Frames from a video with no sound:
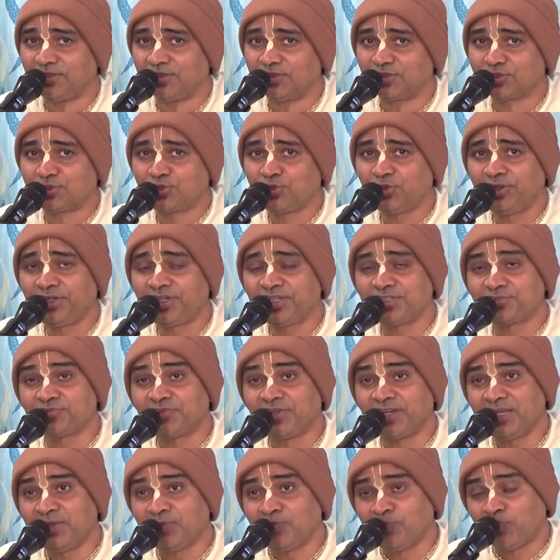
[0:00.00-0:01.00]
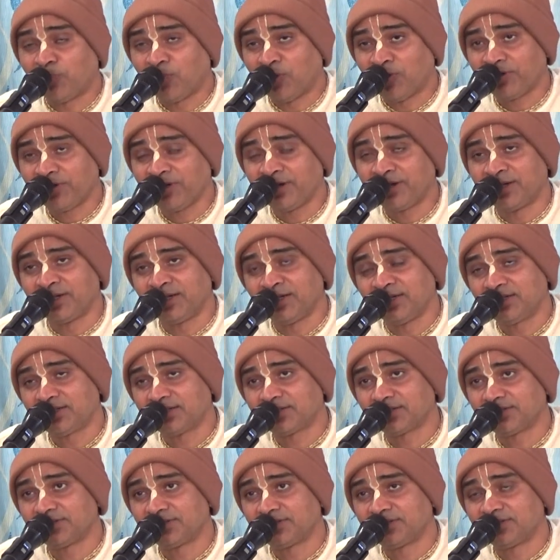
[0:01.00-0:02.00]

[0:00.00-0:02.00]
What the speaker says: So it is very important